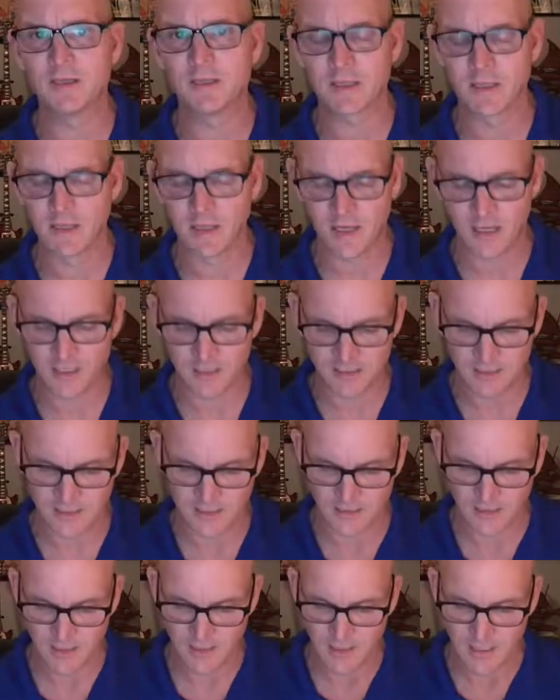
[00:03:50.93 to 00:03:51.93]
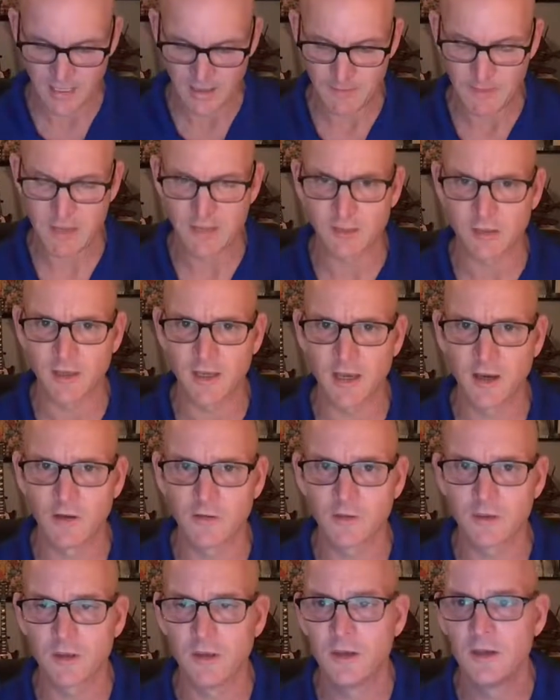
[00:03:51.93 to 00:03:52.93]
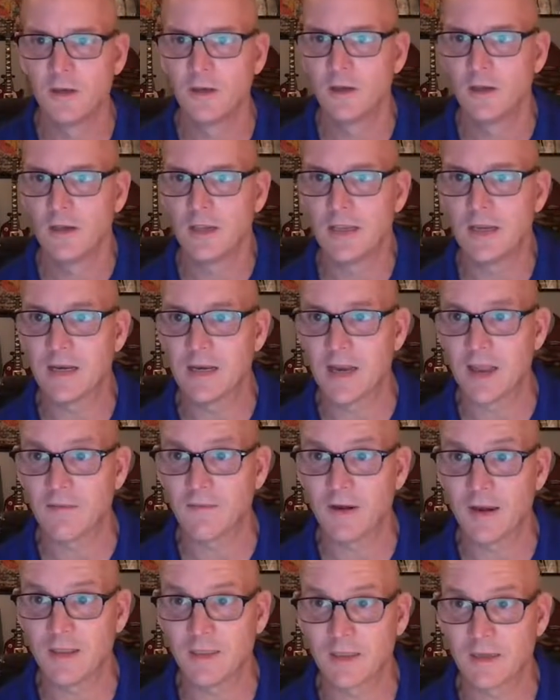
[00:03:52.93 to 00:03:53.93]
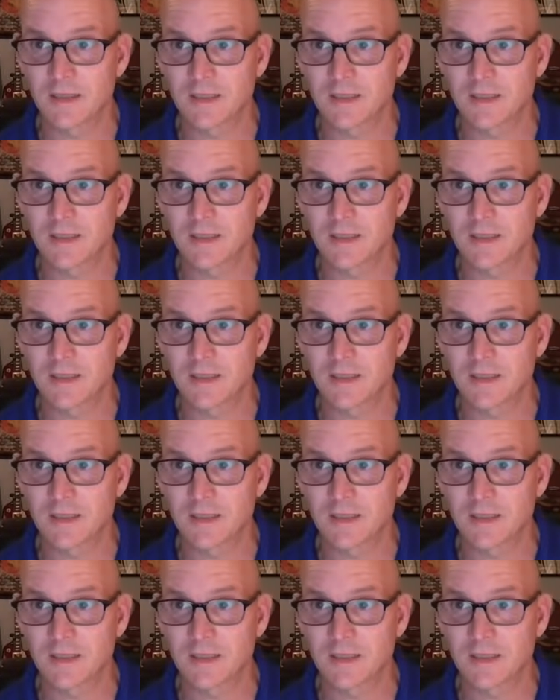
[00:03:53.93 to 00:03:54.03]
tinnitus, and mental health. He didn't have anything